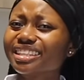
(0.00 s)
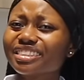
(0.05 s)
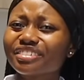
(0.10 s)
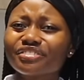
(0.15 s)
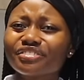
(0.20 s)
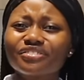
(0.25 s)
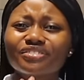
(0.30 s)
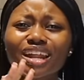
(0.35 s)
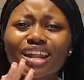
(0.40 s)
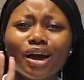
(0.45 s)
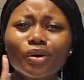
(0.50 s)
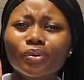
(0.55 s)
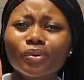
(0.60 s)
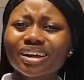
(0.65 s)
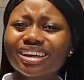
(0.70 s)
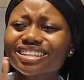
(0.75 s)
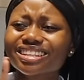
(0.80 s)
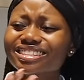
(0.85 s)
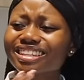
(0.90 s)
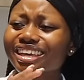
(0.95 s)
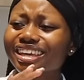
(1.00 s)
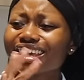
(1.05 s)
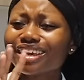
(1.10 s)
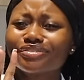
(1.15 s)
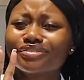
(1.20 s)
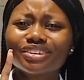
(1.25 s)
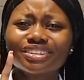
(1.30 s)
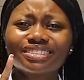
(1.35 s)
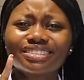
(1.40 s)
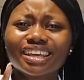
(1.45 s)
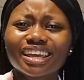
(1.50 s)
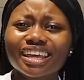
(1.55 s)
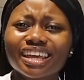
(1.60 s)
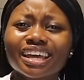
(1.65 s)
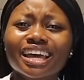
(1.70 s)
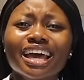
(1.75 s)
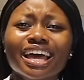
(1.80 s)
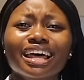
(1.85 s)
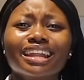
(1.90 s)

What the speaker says: the flowers, the everything,